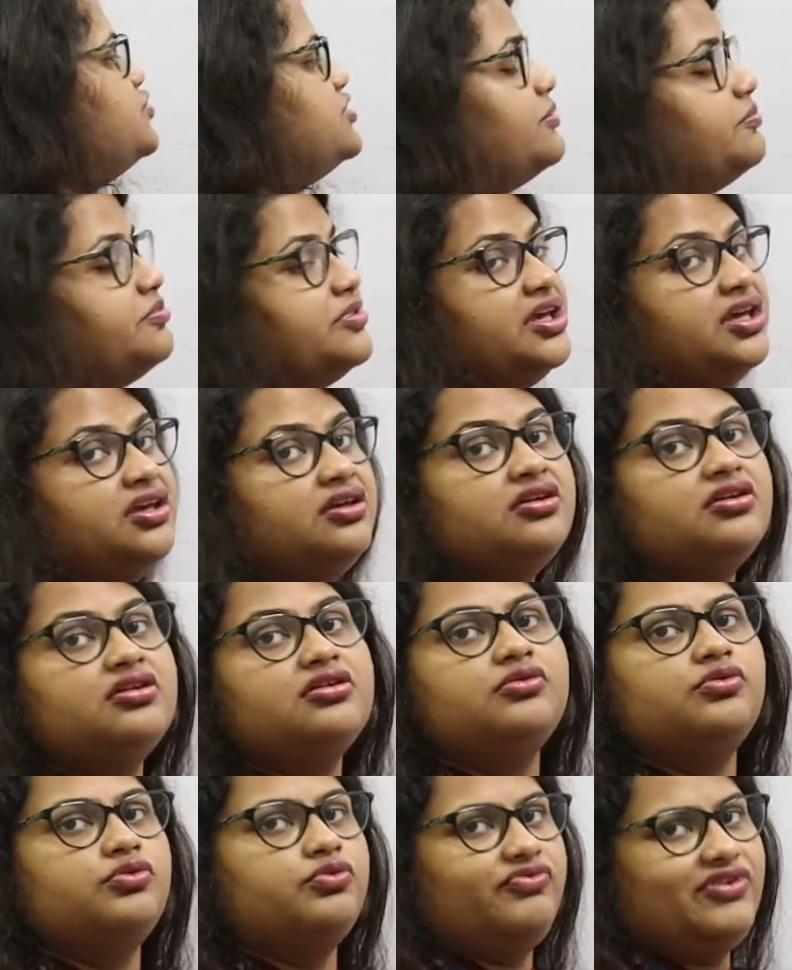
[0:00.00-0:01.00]
something
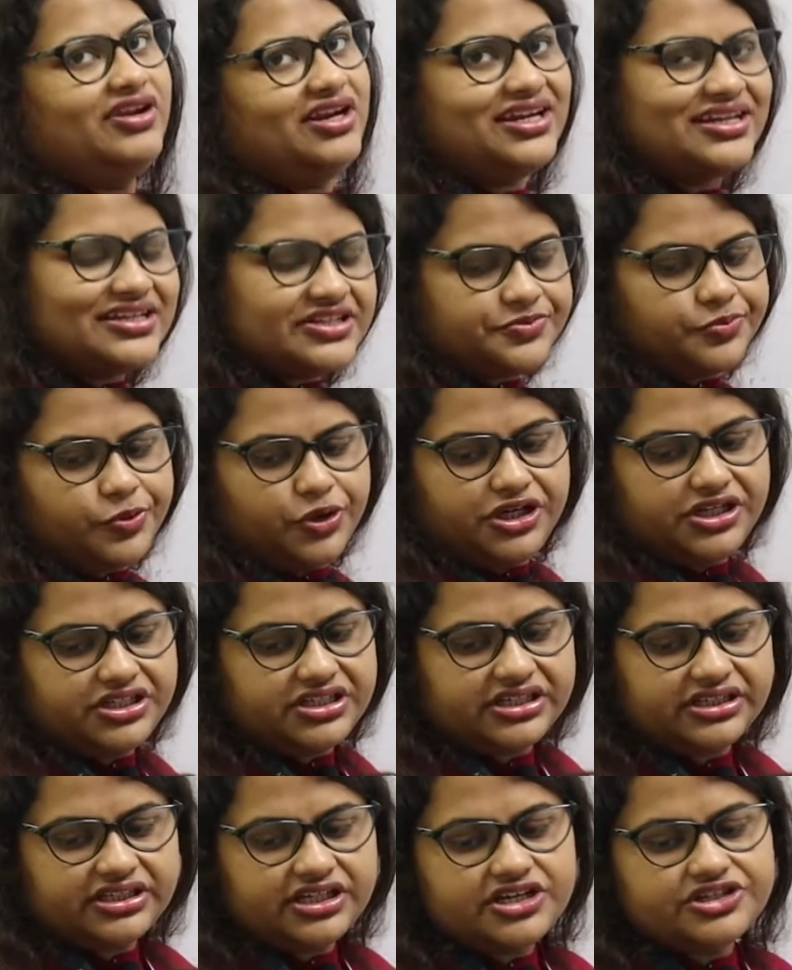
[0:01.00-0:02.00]
very
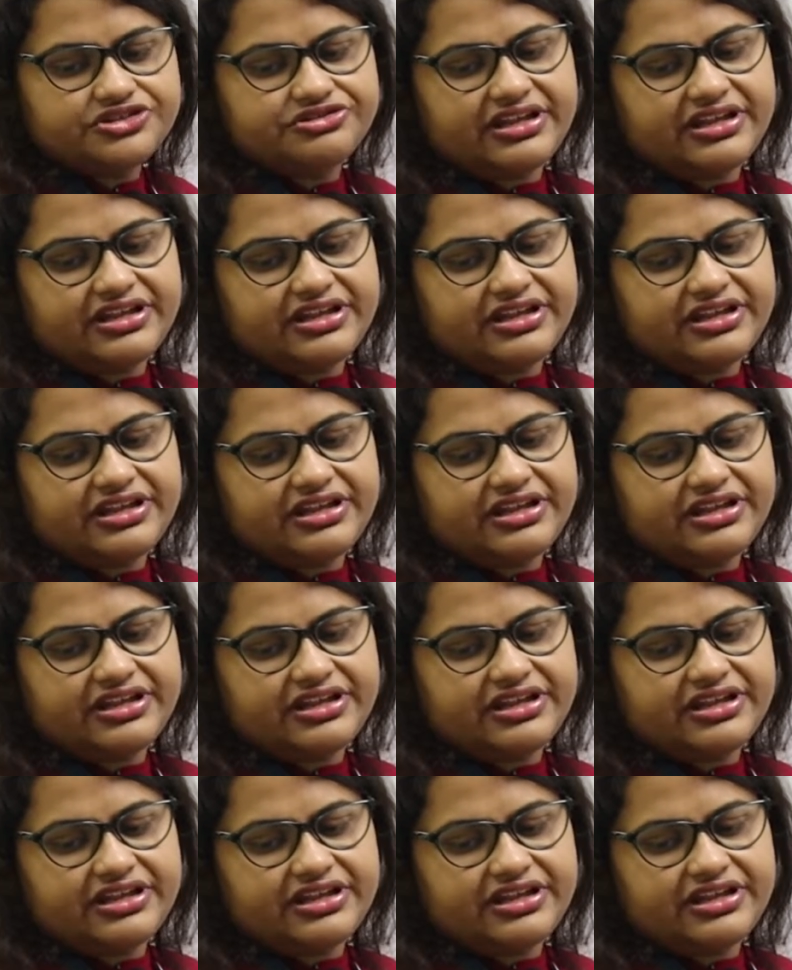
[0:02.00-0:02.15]
disappointing.